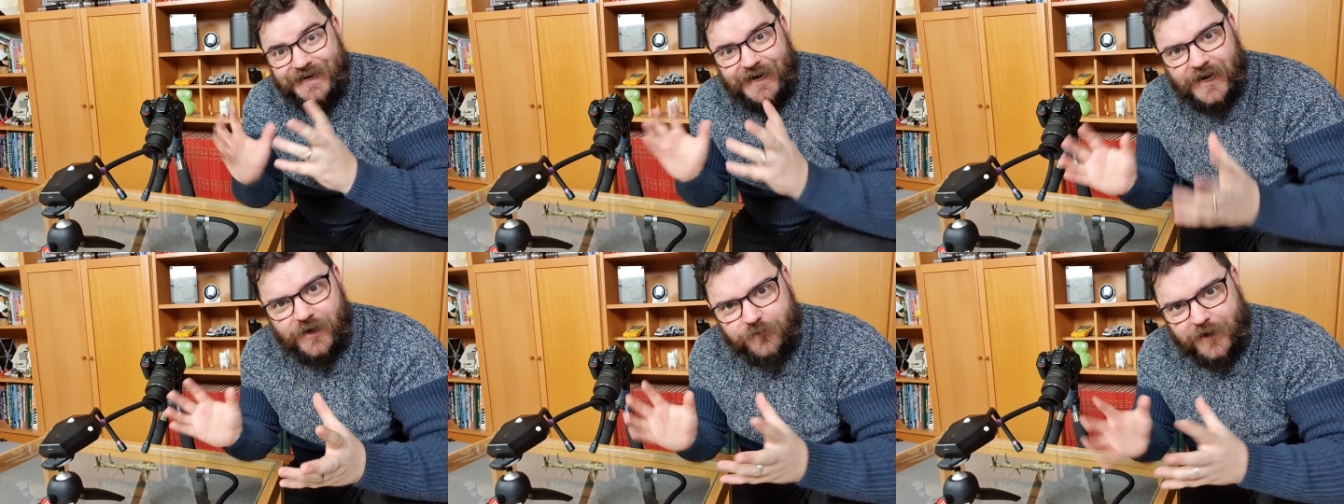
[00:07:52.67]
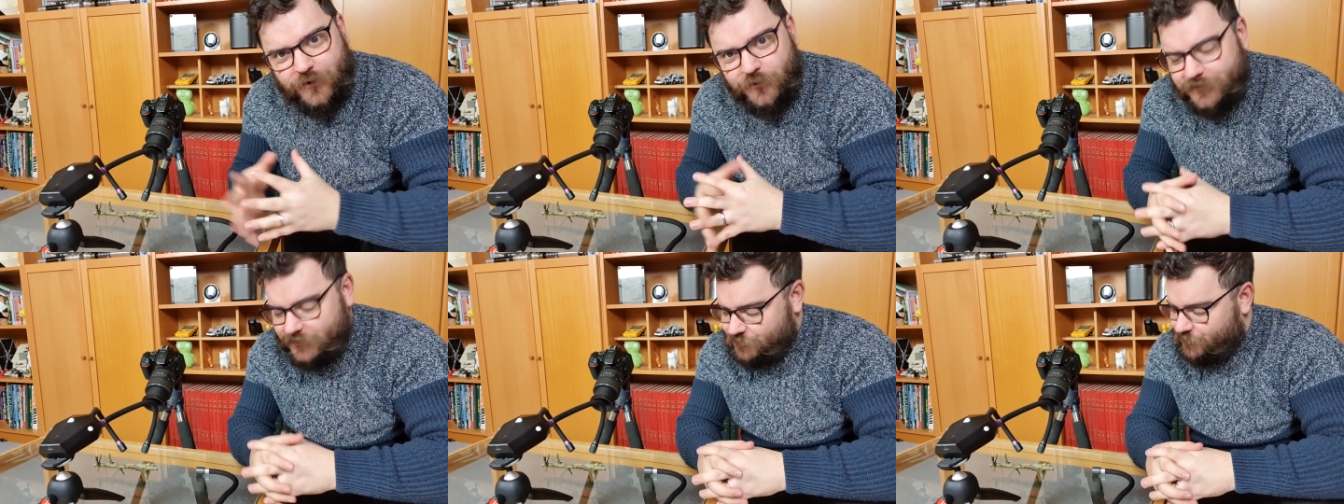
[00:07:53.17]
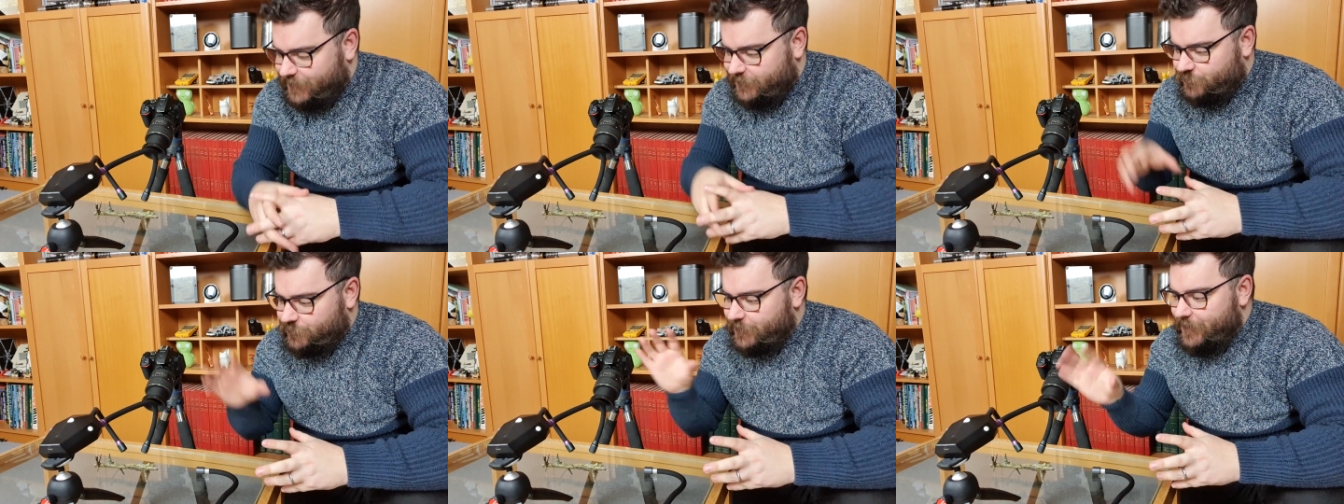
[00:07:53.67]
I have, however,
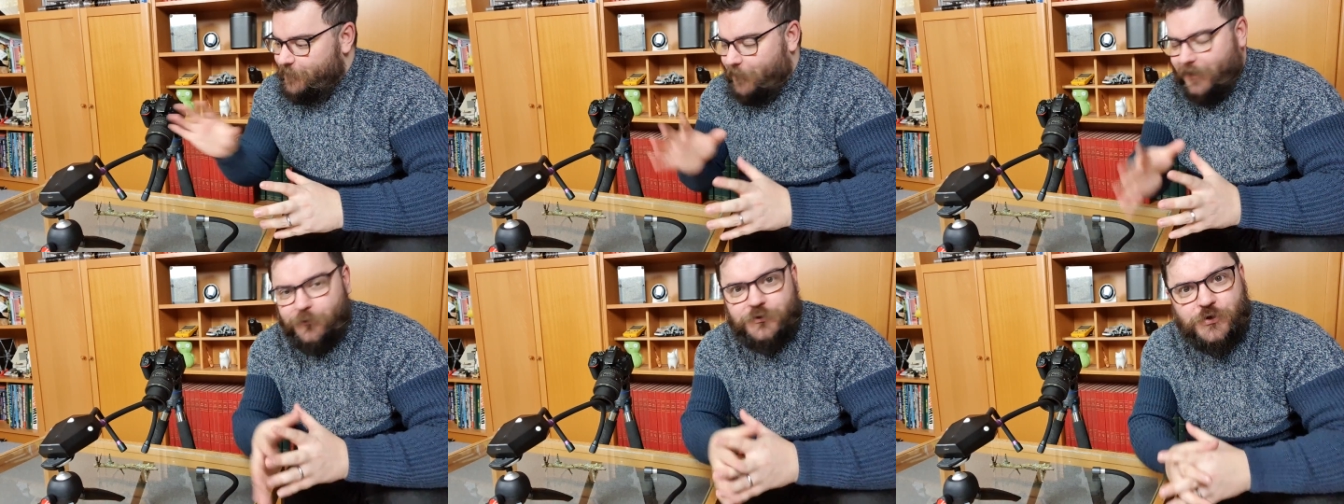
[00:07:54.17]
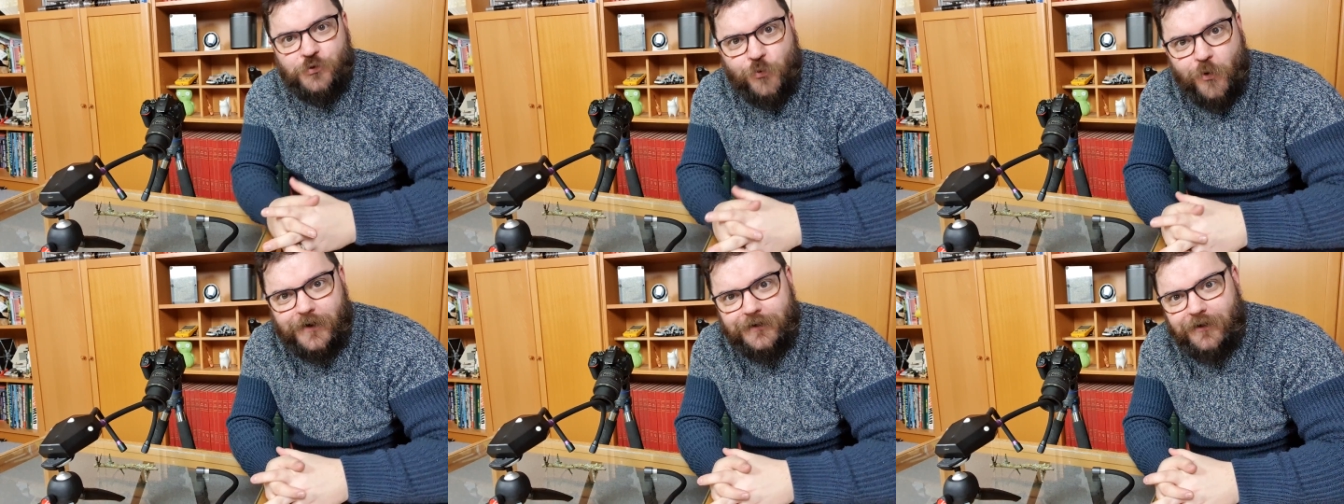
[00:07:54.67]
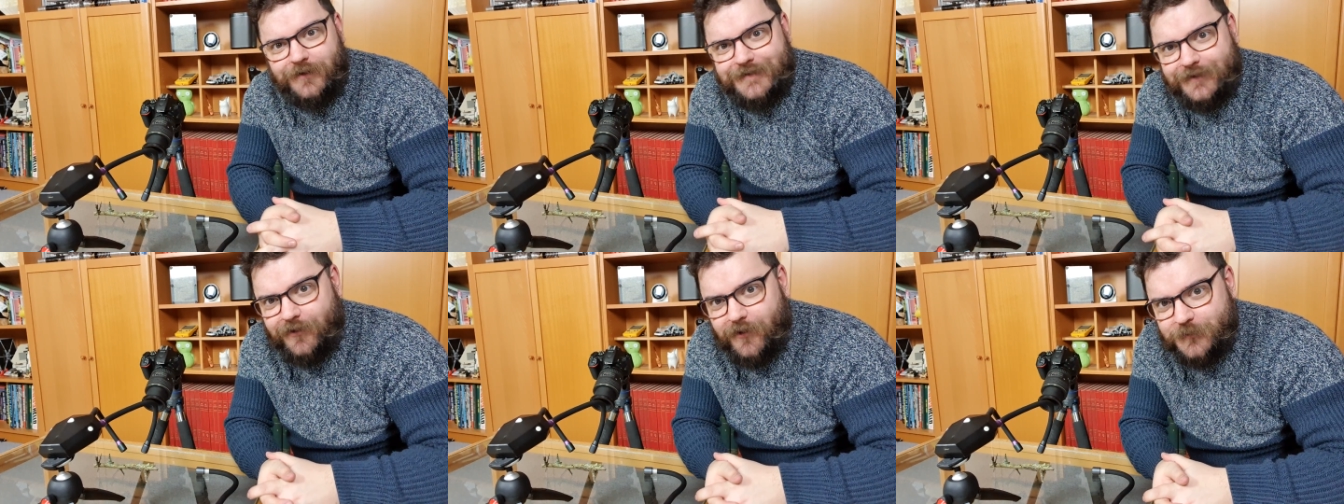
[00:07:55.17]
changed my two white
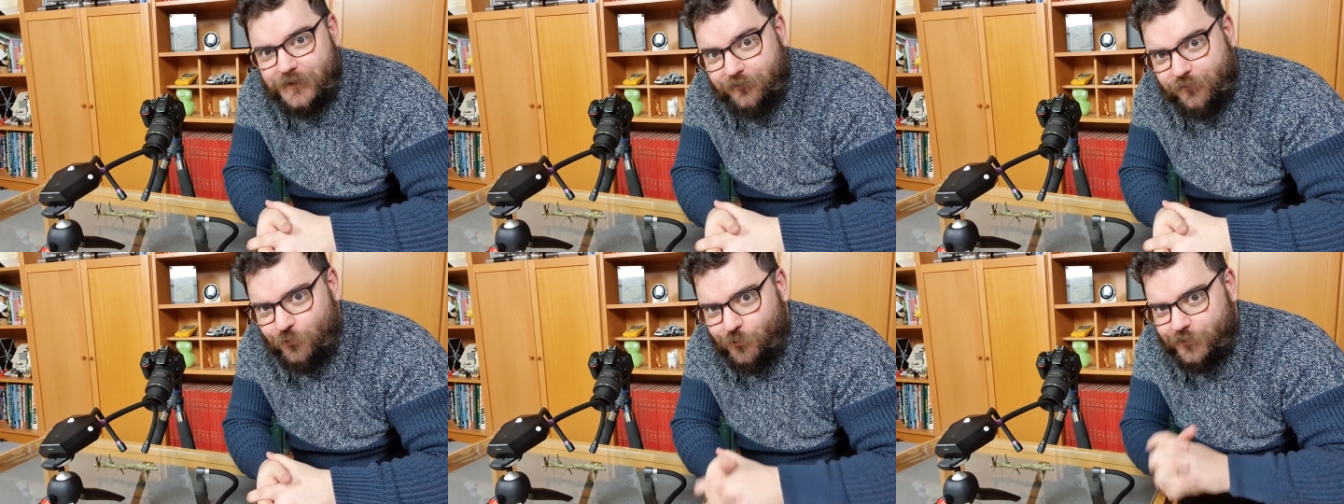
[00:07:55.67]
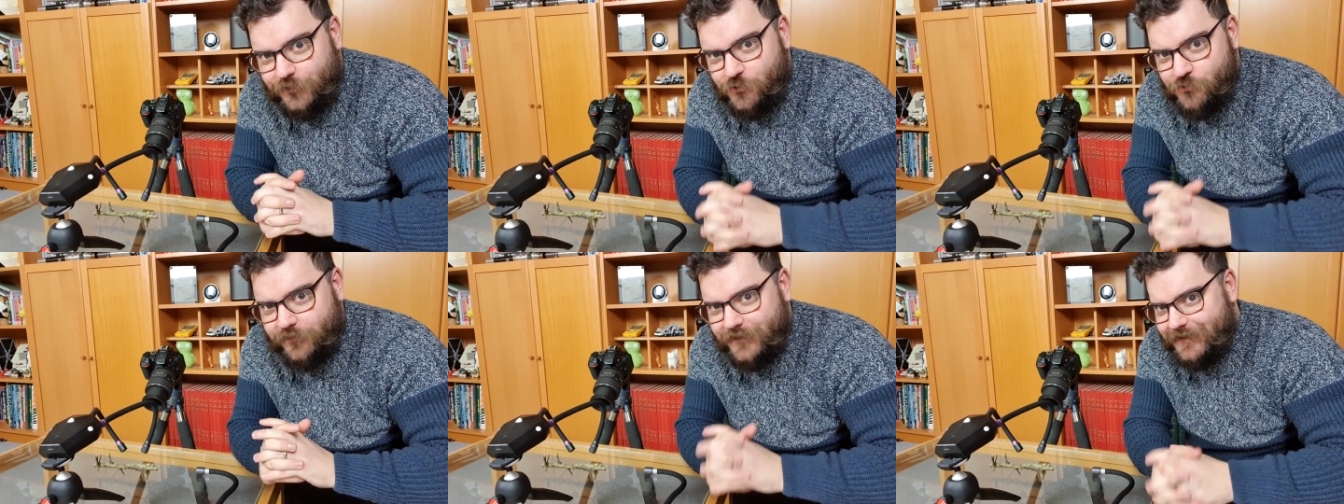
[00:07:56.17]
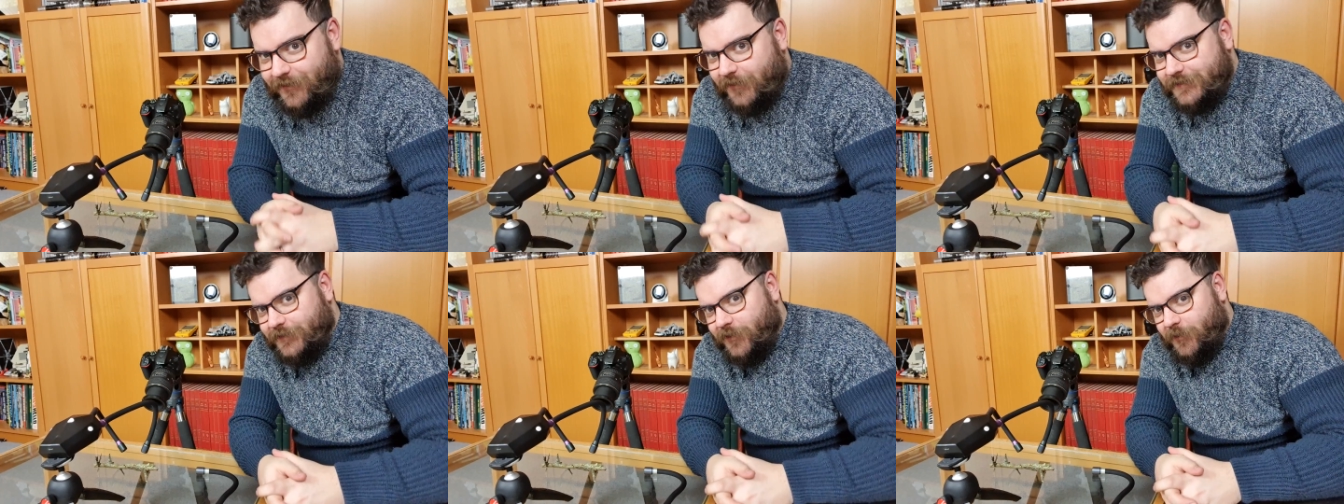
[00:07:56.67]
lighting arms for UV
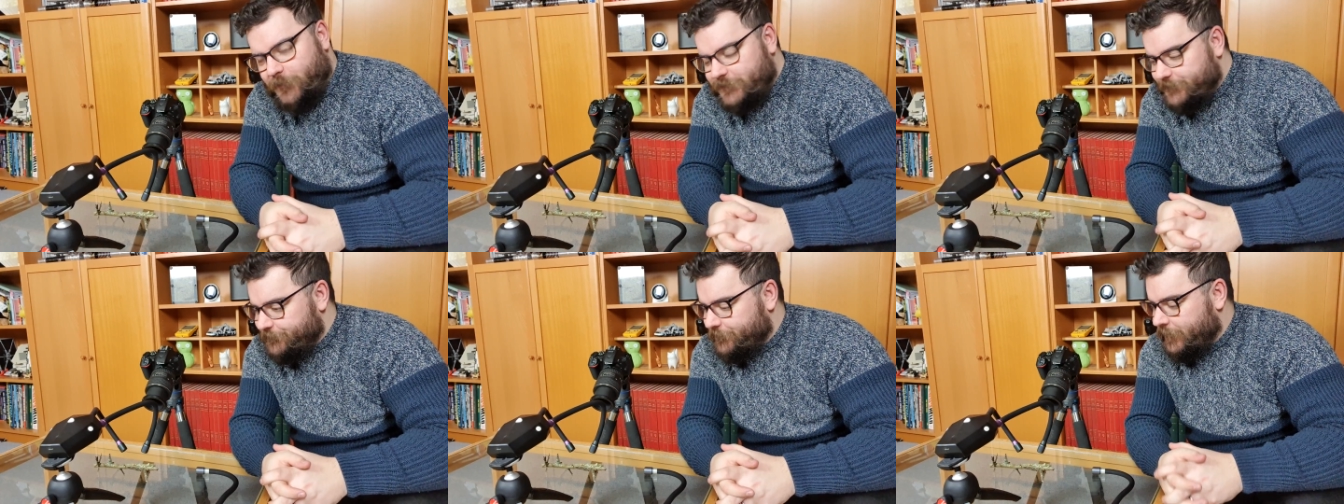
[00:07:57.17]
lighting arms.